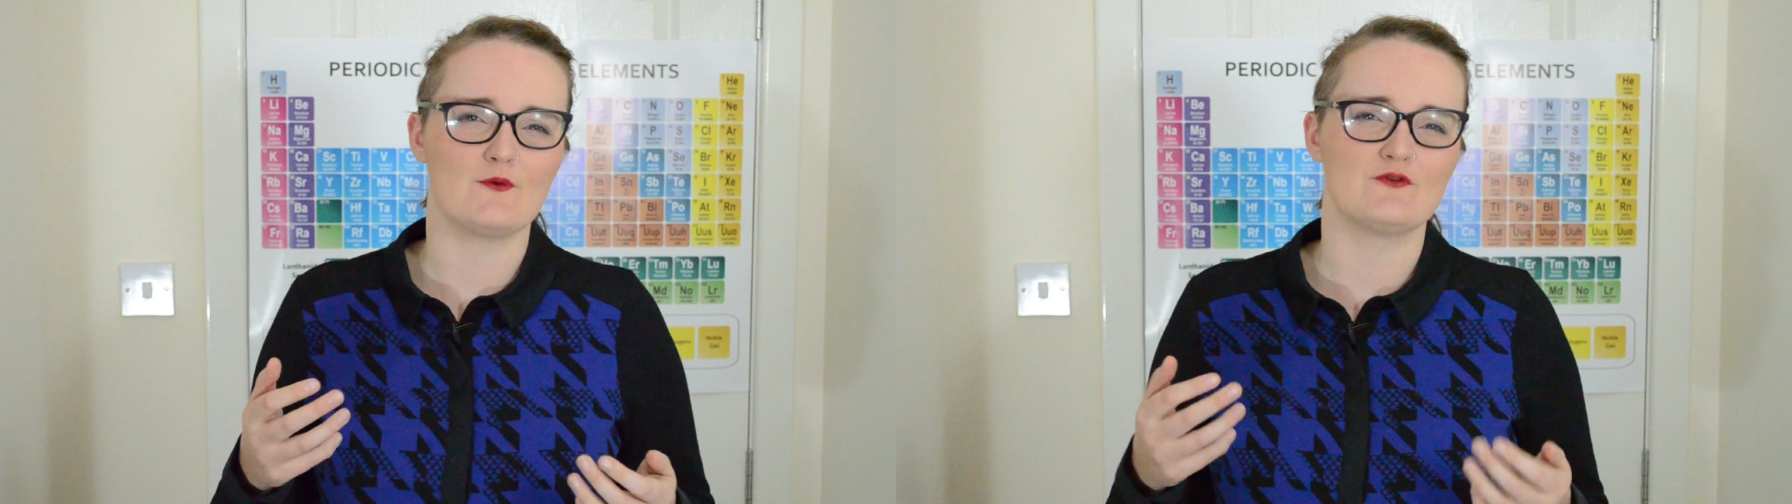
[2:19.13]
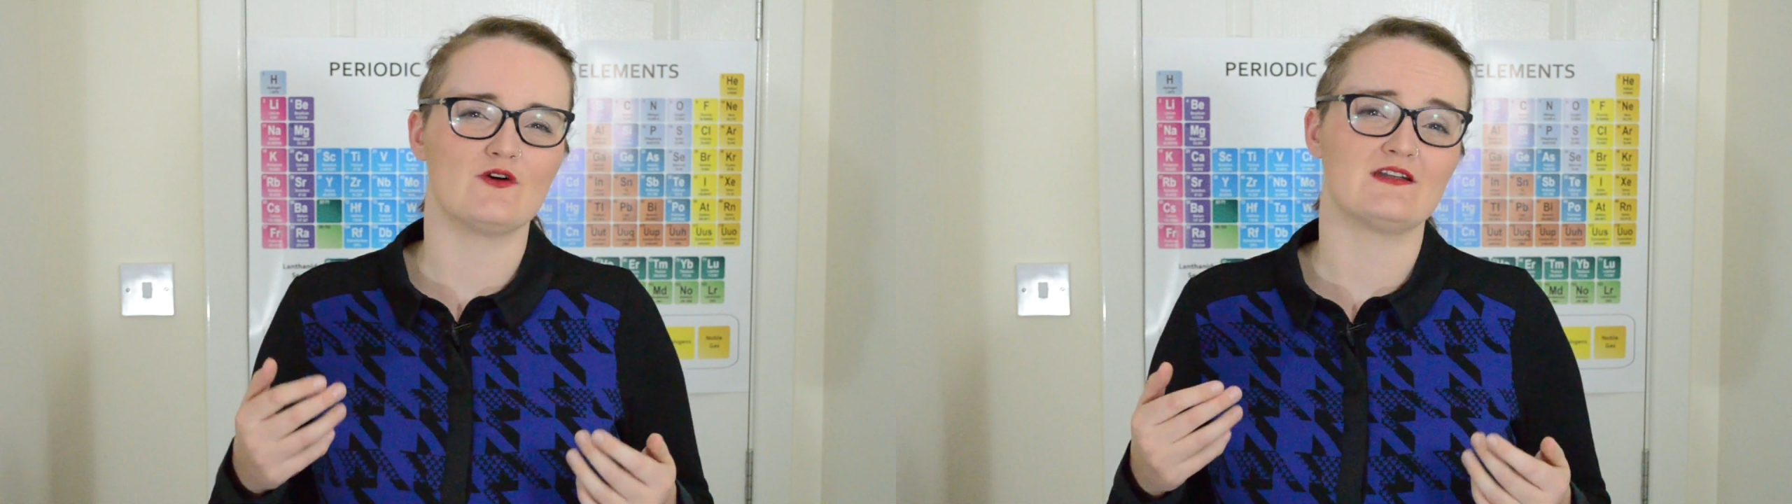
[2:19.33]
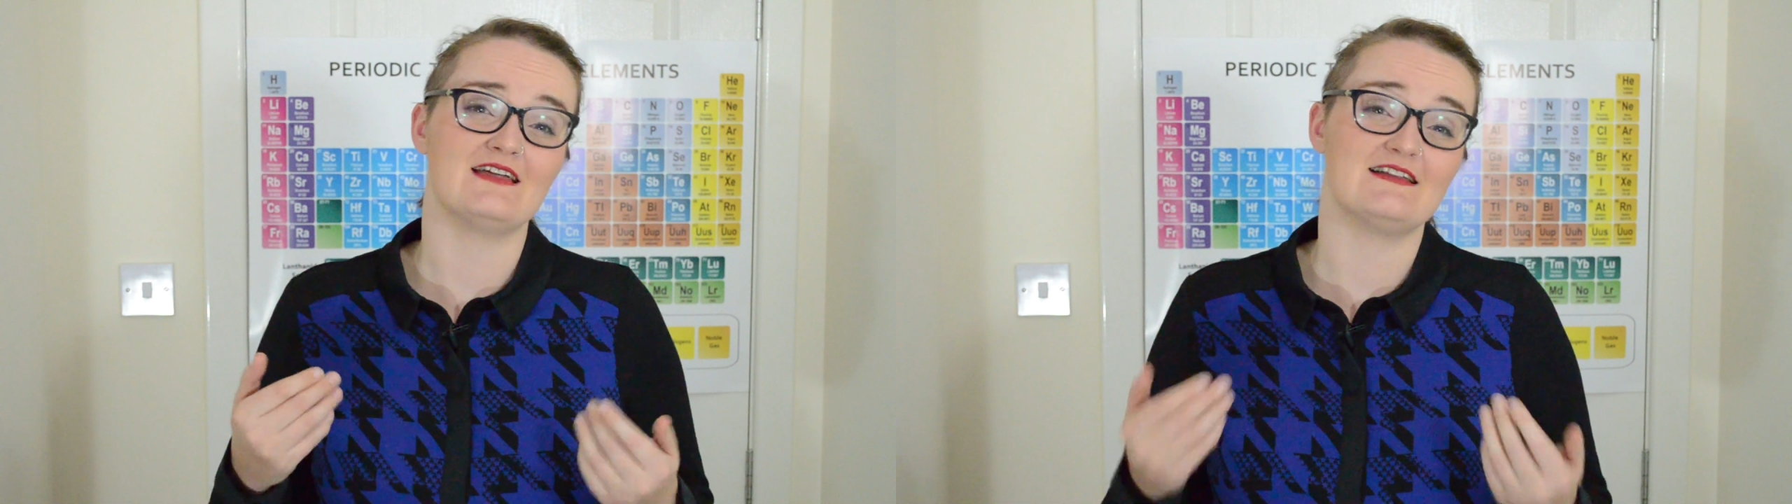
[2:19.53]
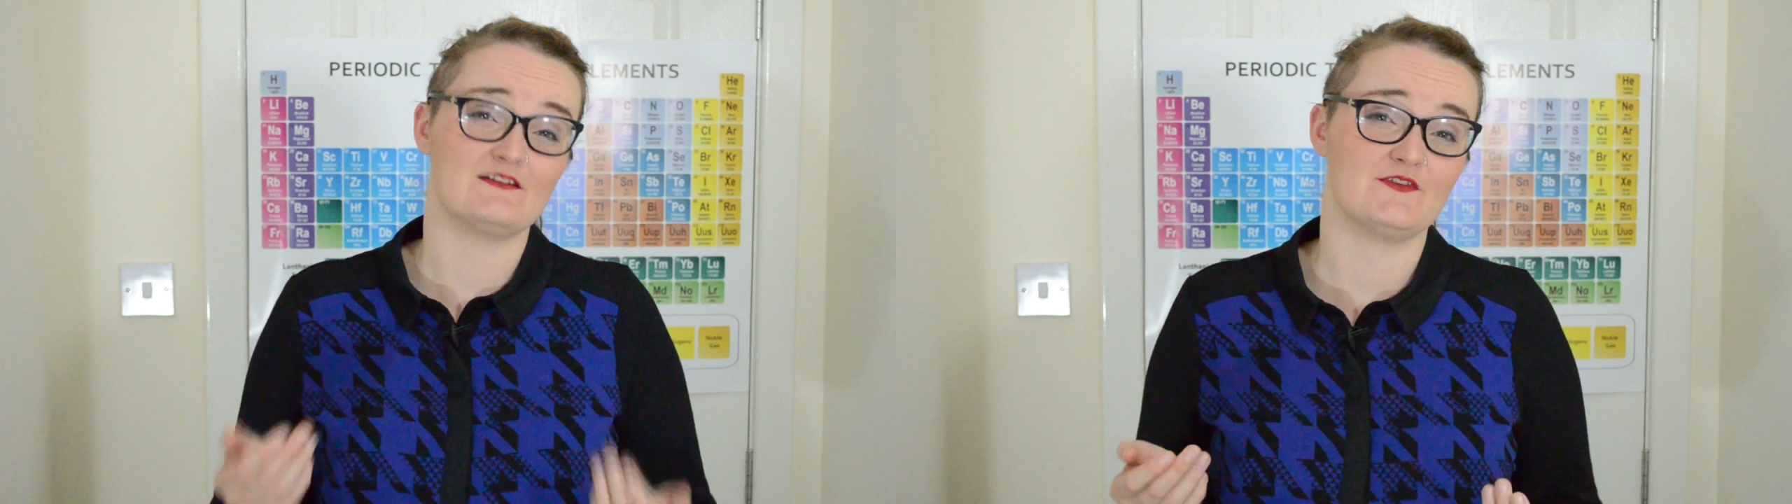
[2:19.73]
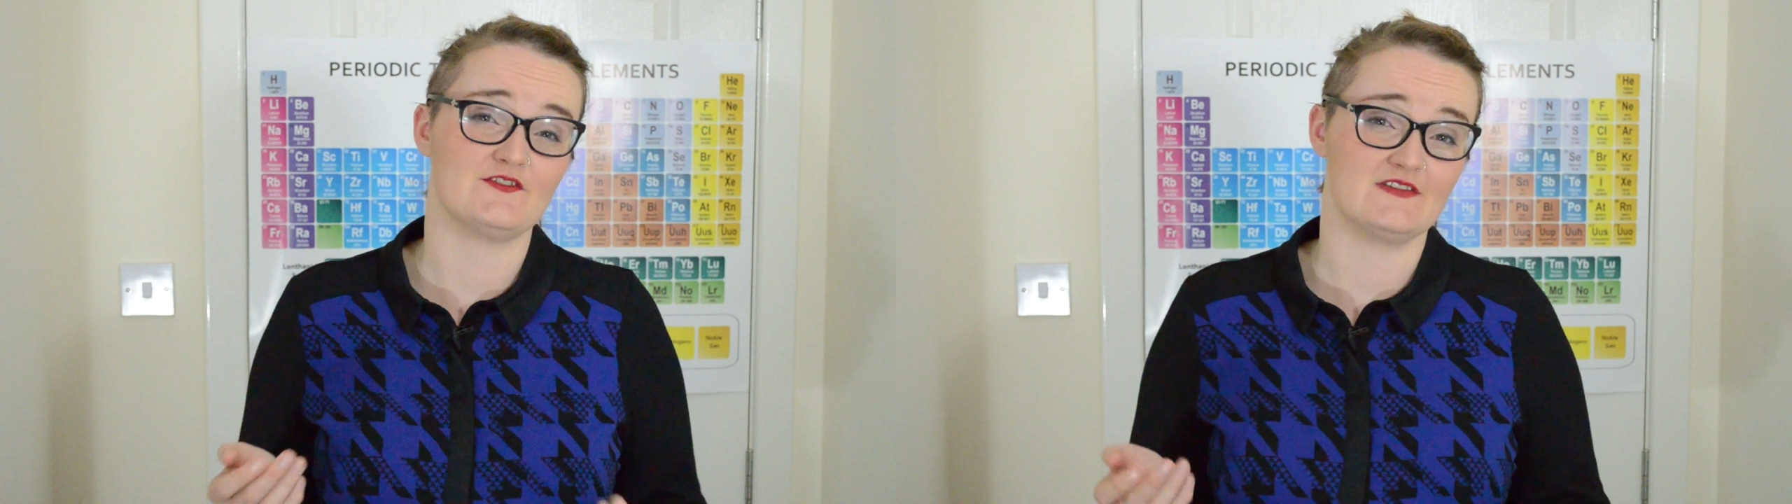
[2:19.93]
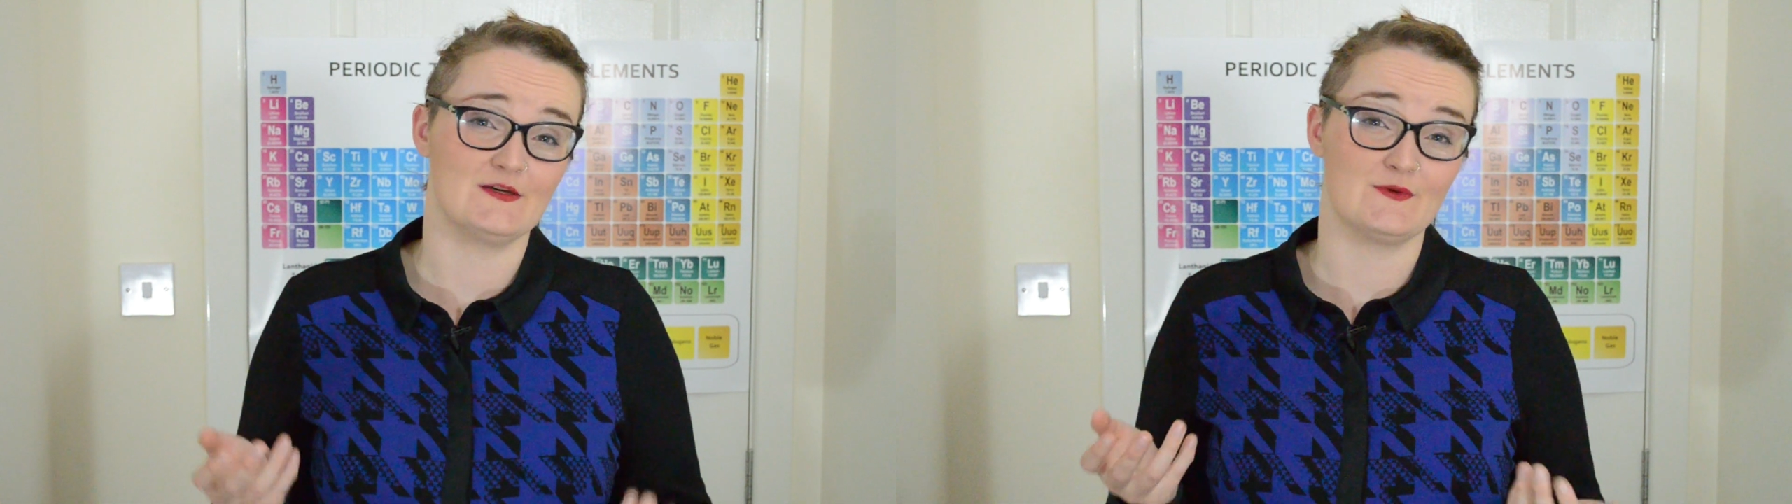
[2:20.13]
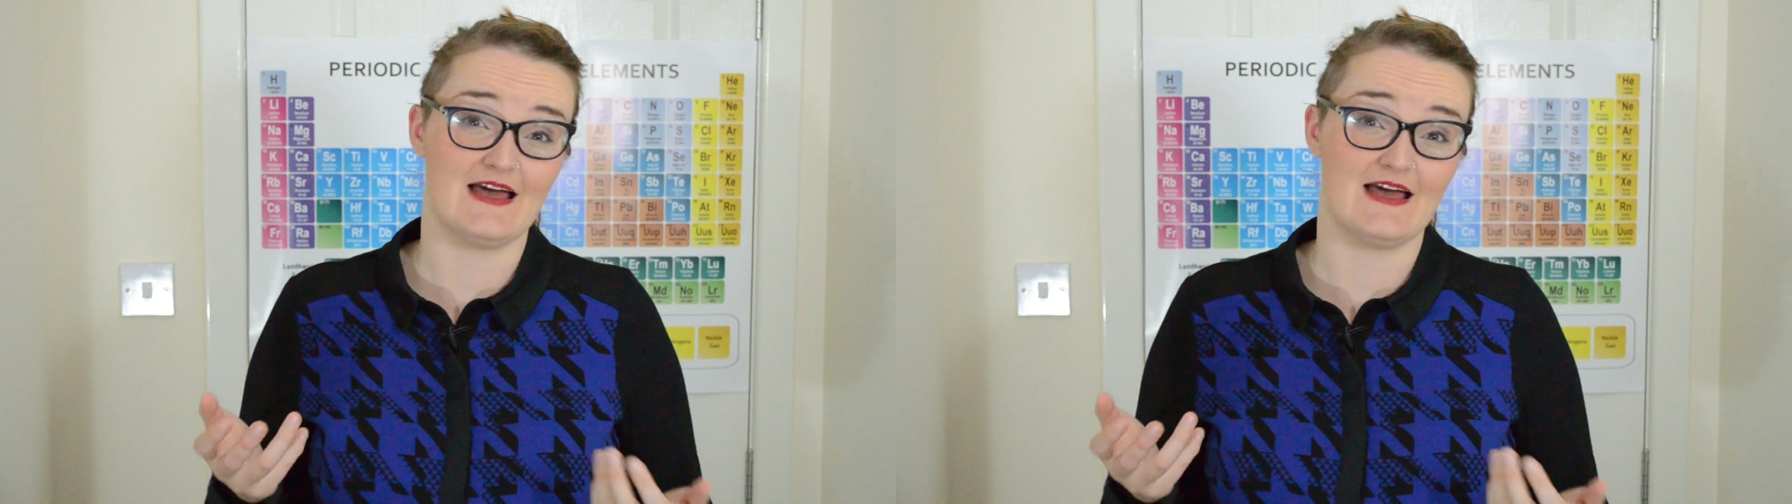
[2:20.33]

would run less efficiently when